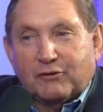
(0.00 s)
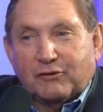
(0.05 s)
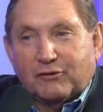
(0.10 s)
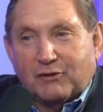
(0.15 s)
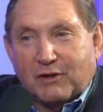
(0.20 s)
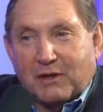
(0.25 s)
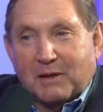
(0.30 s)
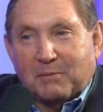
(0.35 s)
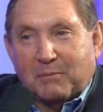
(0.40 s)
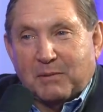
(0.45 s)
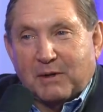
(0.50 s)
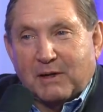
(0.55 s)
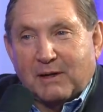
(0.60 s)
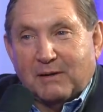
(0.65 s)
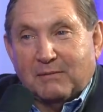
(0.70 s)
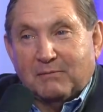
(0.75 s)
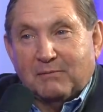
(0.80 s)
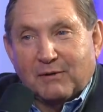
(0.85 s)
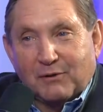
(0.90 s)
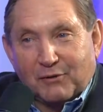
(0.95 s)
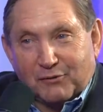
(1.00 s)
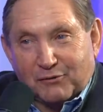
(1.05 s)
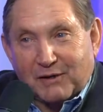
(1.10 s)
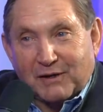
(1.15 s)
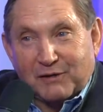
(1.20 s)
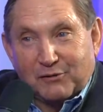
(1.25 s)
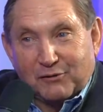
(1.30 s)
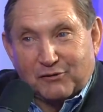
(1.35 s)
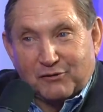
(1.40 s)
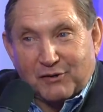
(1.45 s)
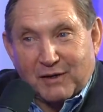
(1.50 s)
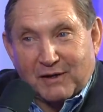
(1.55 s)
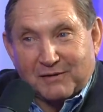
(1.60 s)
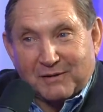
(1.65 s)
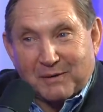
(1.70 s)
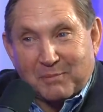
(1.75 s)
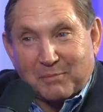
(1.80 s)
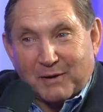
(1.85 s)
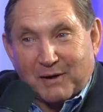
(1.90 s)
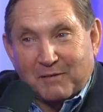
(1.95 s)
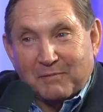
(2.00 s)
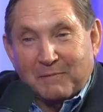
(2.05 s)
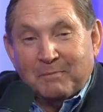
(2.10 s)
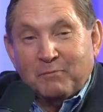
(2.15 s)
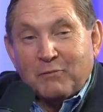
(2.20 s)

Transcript: is going to be, you know, so I use John Upra,